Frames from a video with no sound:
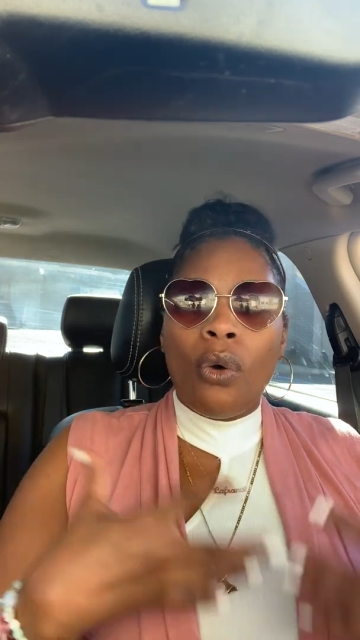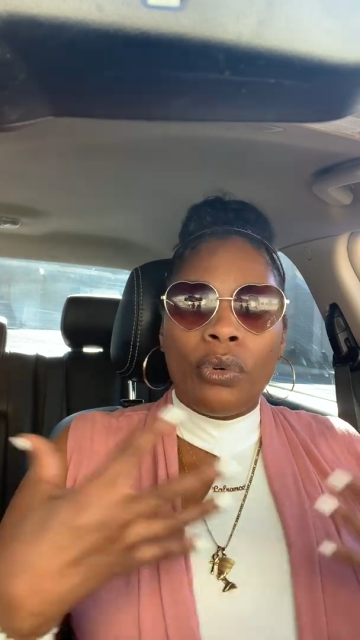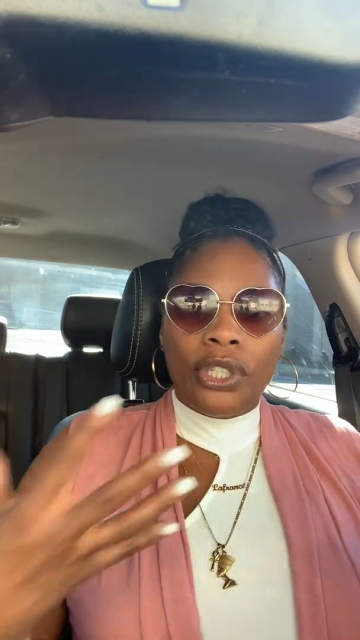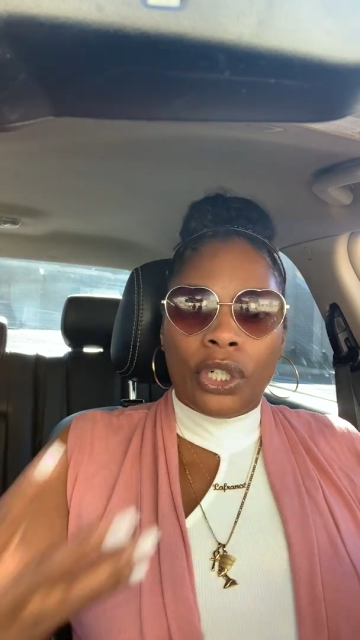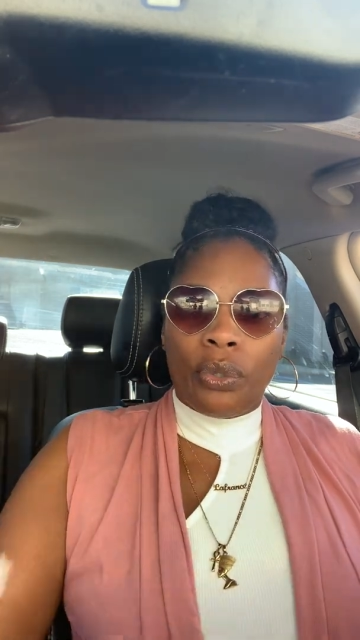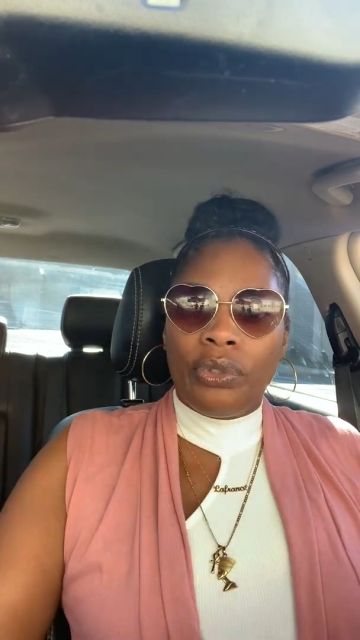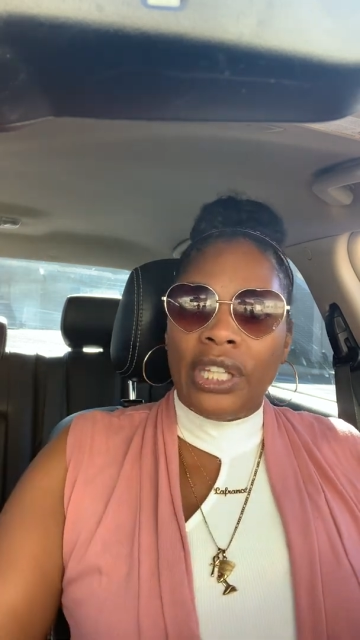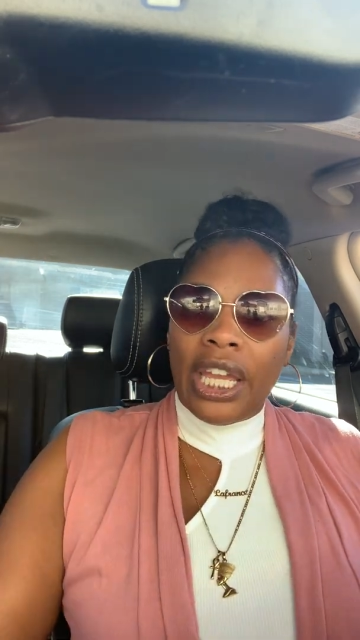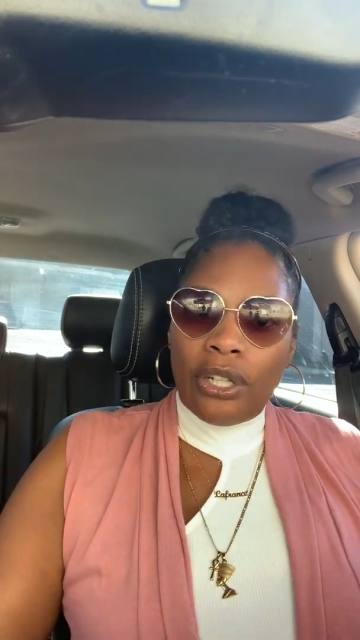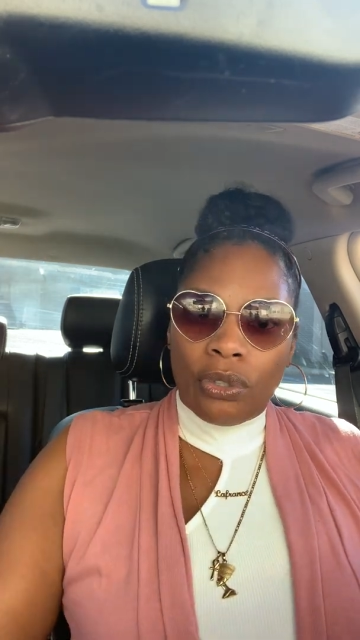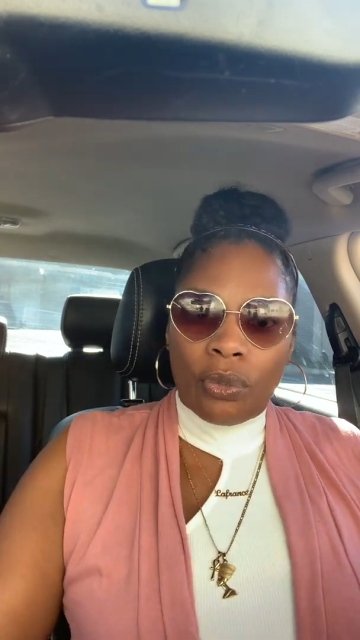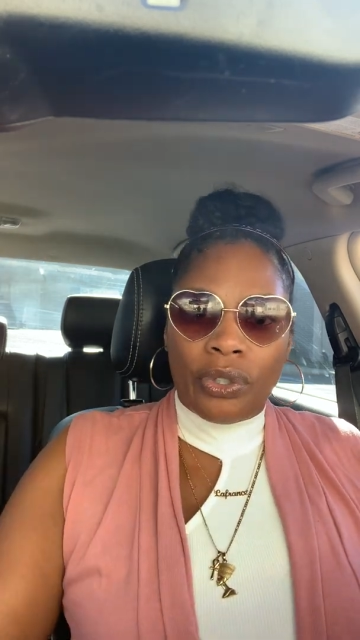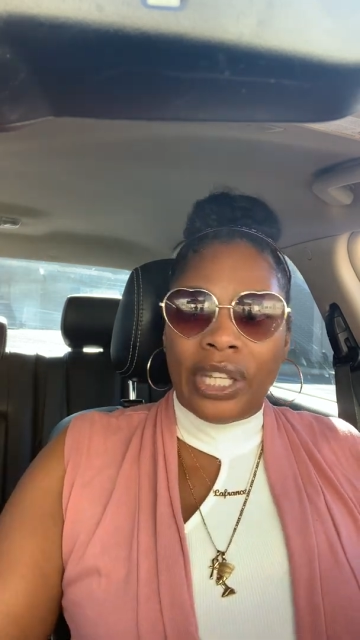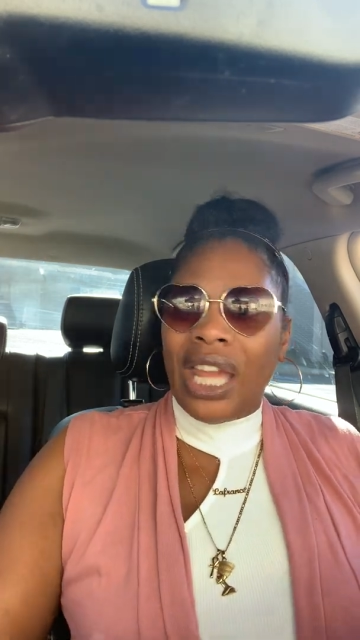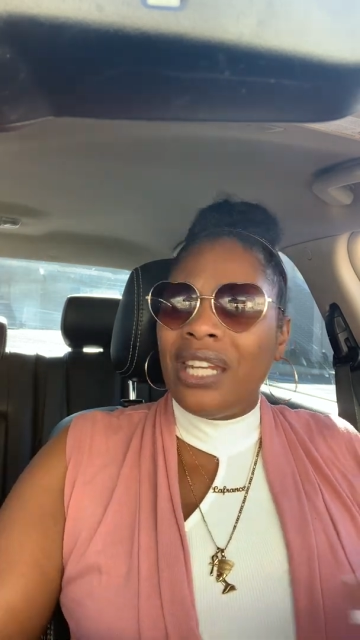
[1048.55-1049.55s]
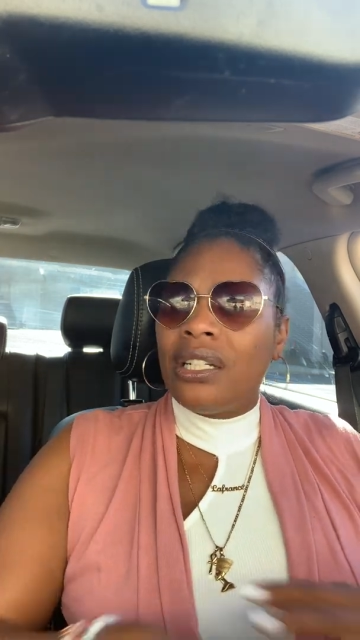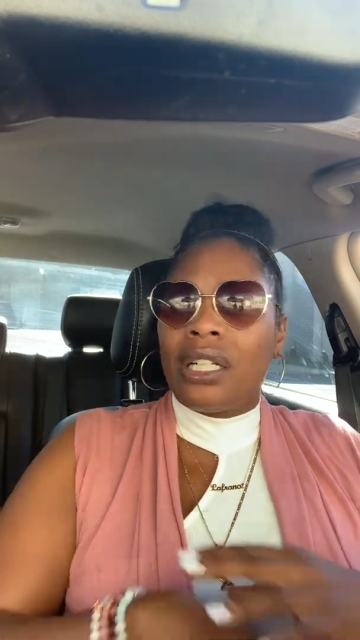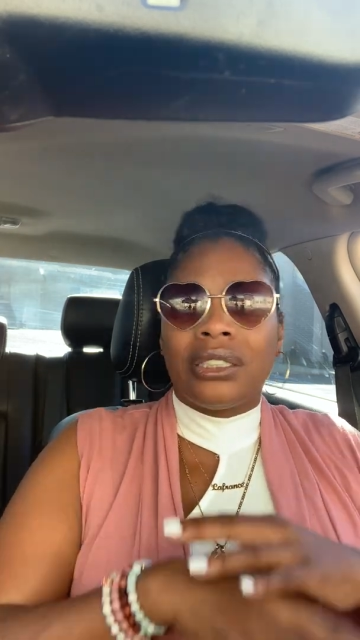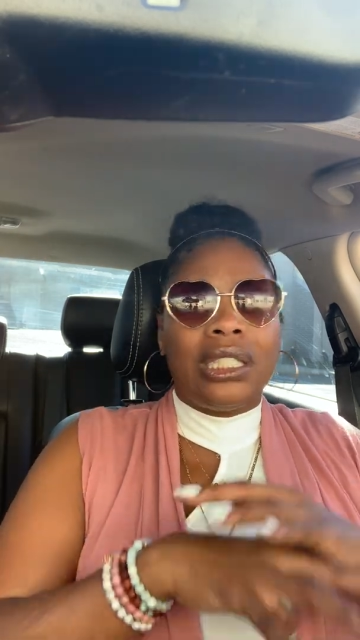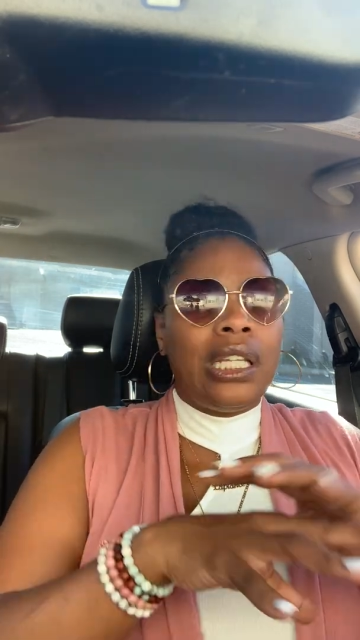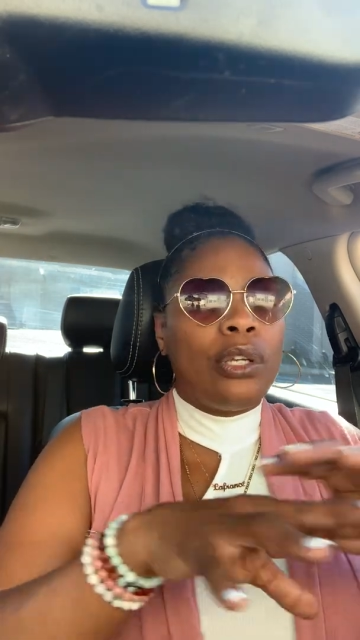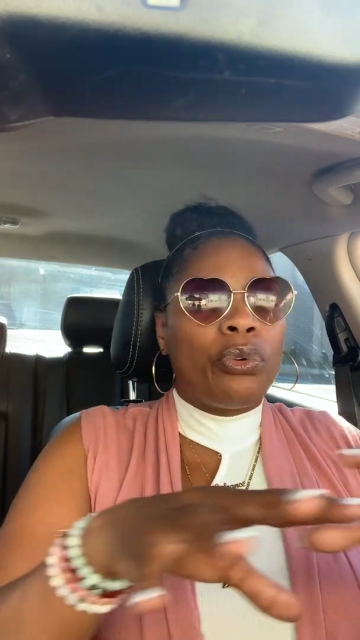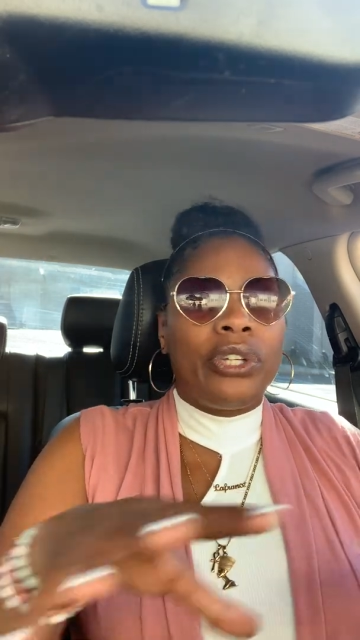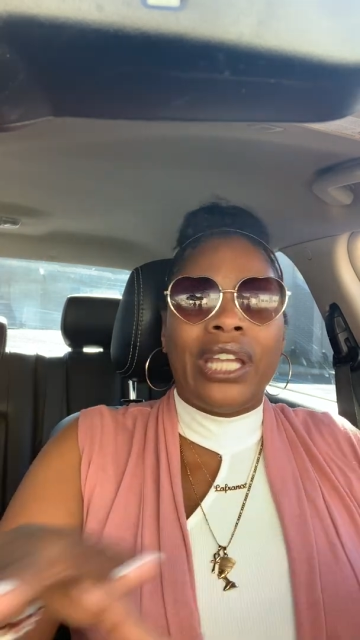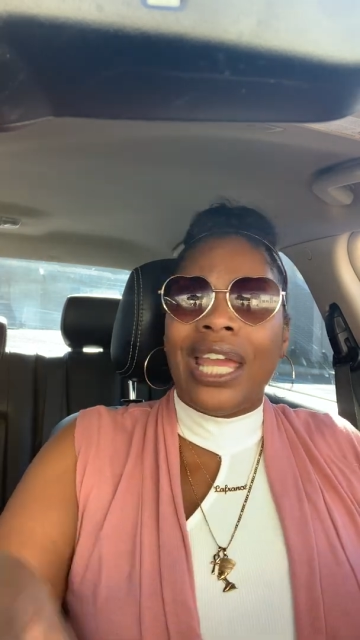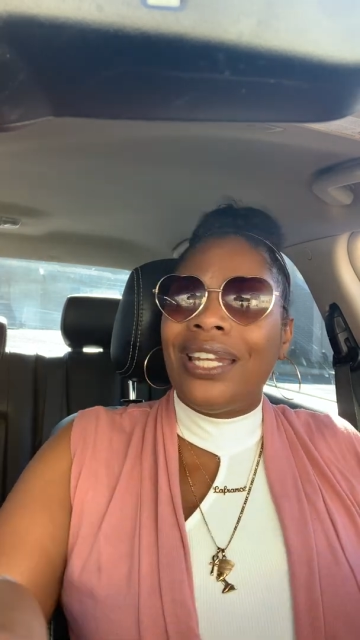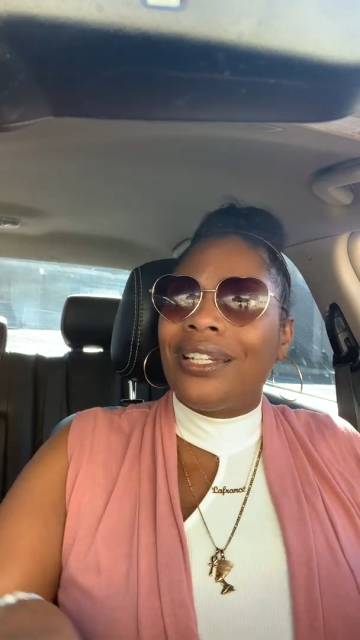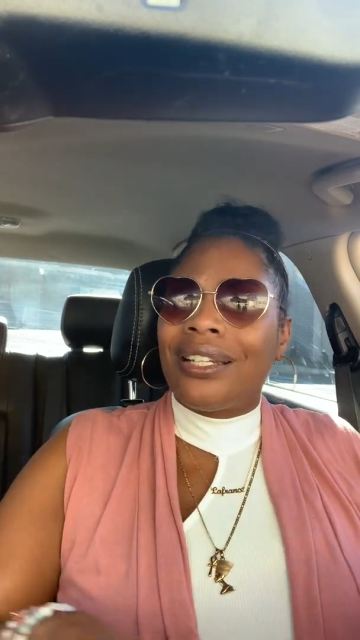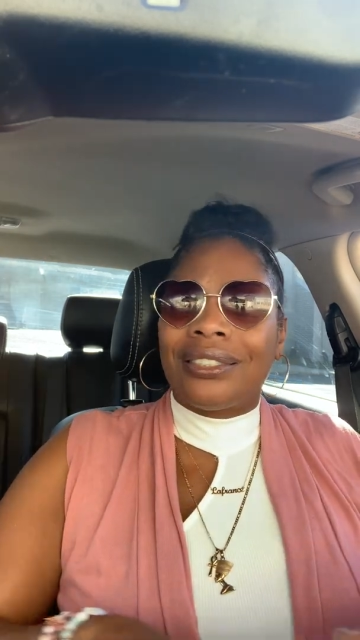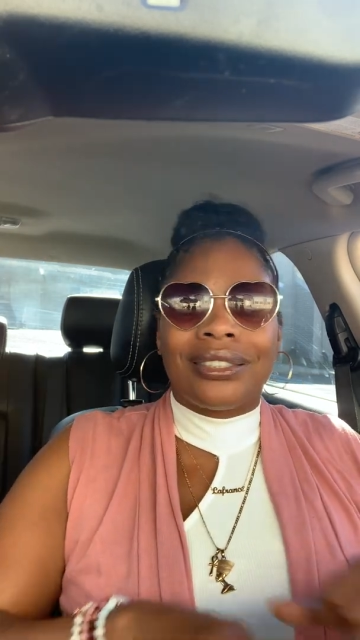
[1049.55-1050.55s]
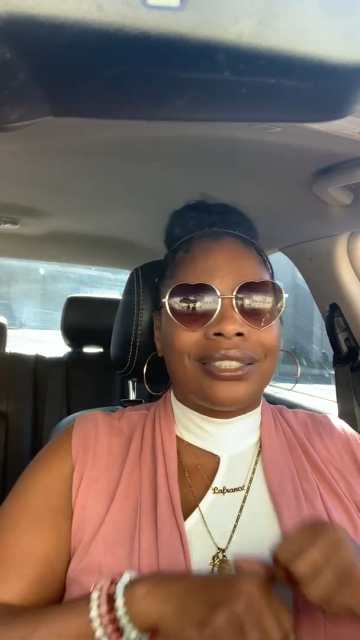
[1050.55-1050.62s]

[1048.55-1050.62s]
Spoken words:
When the Creator created us, He created us